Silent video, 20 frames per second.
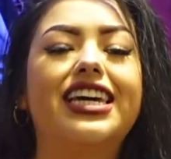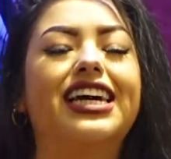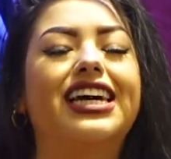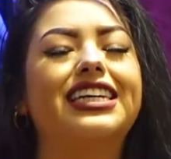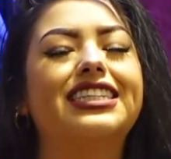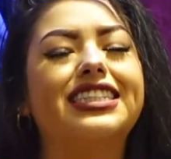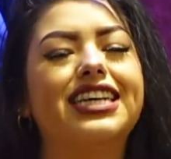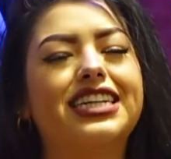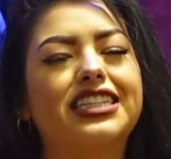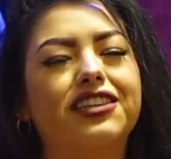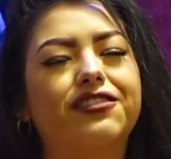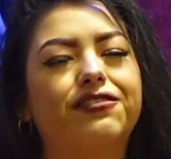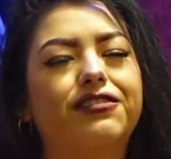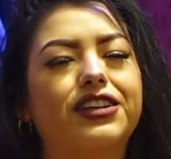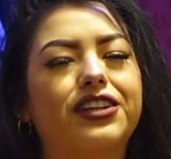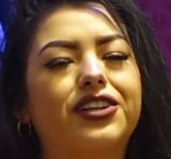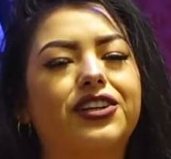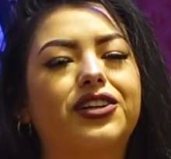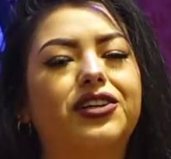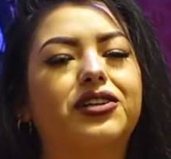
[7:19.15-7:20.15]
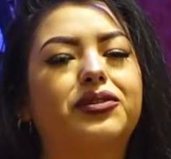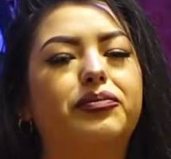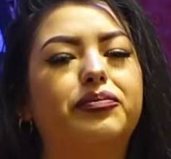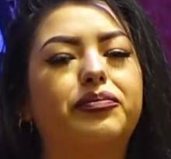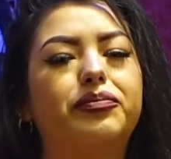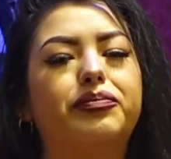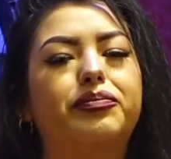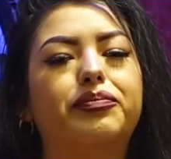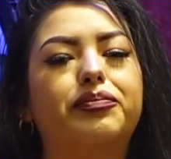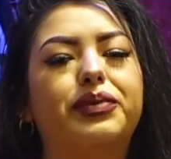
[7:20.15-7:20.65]
It's not difficult
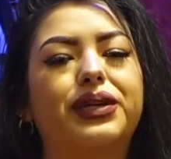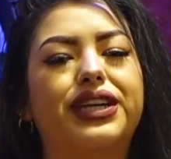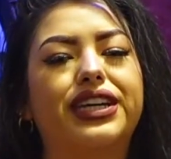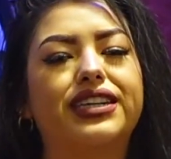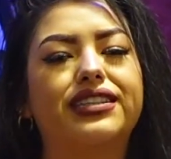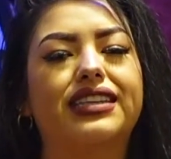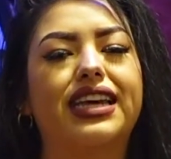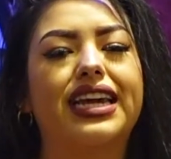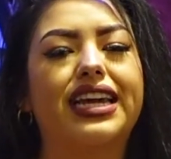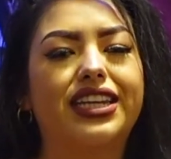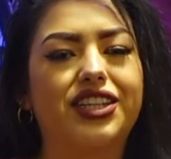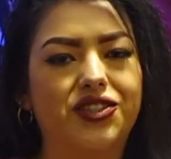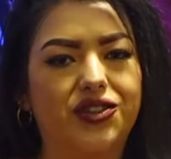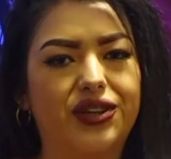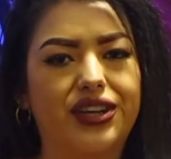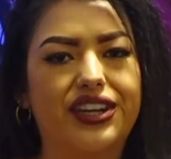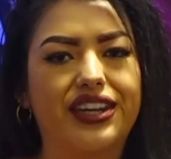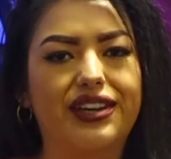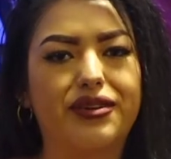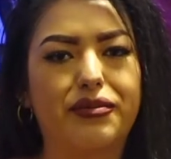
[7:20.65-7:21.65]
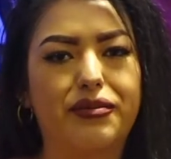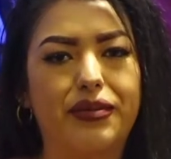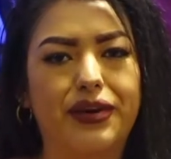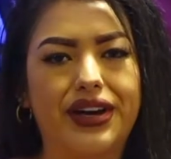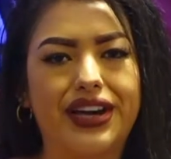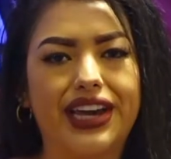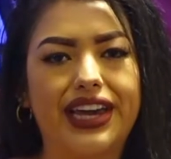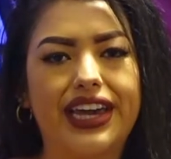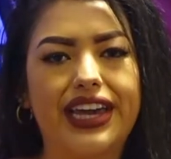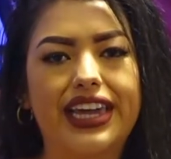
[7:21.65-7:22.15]
because I enjoy it,
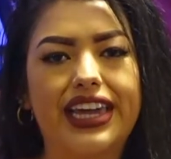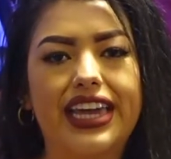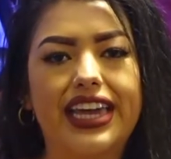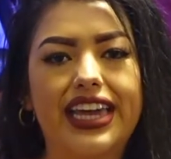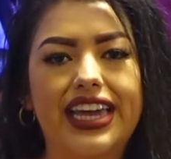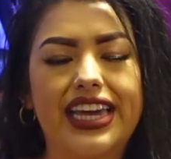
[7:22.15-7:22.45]
but